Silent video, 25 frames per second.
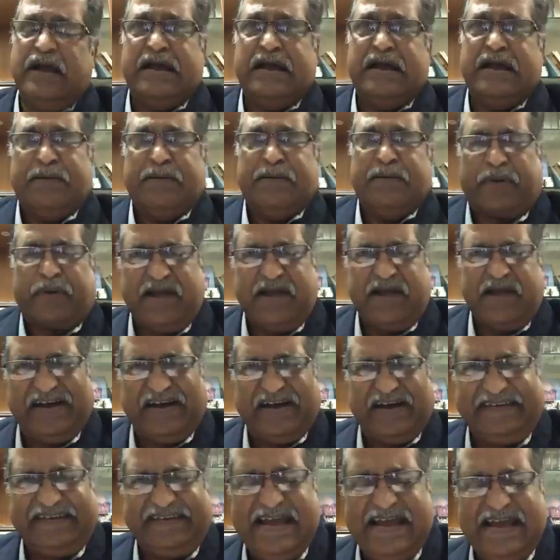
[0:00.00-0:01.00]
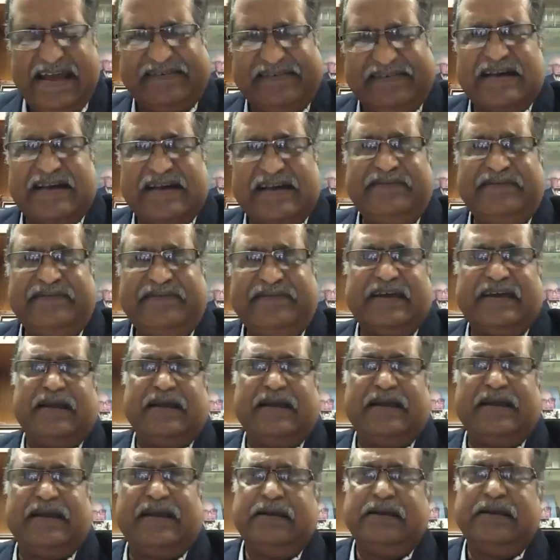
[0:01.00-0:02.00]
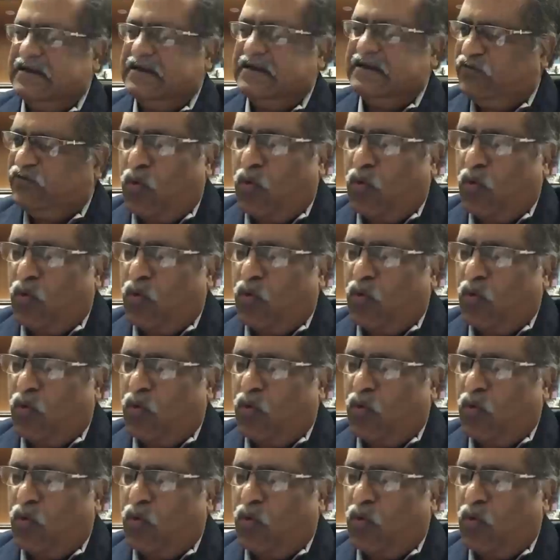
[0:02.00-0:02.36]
is concerned. It is one area.